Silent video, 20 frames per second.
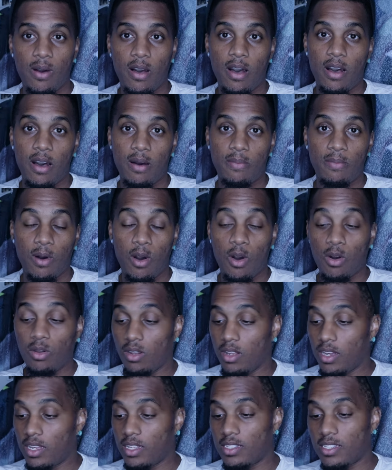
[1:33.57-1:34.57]
Um,
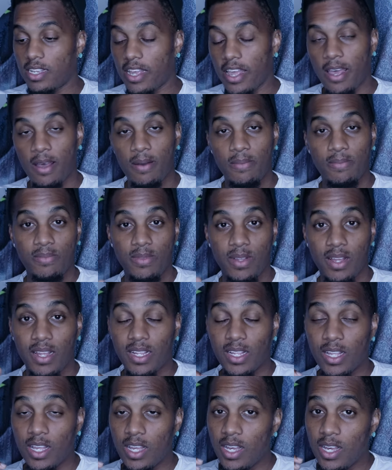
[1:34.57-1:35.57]
looking to help
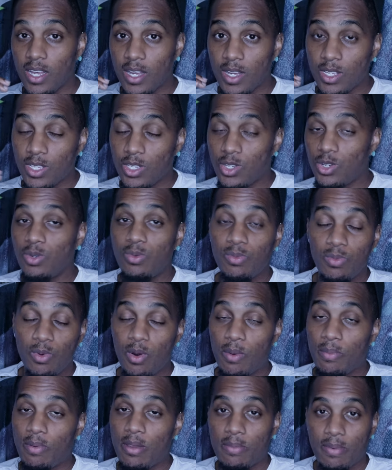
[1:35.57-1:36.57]
two
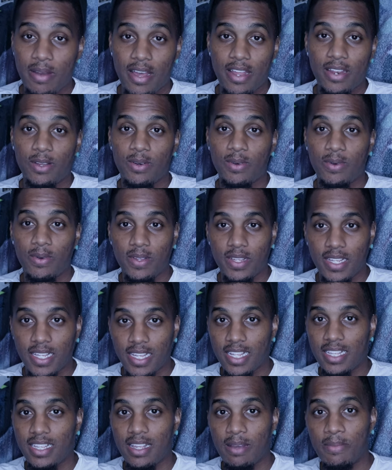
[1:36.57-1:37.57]
more people I know
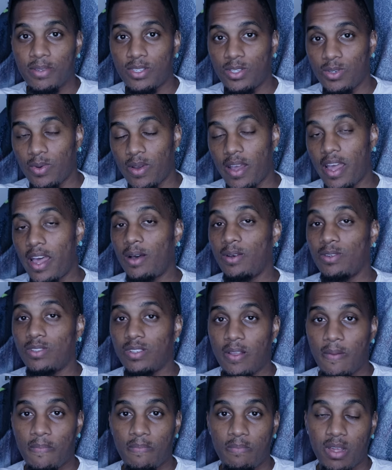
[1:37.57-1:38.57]
get them into a house.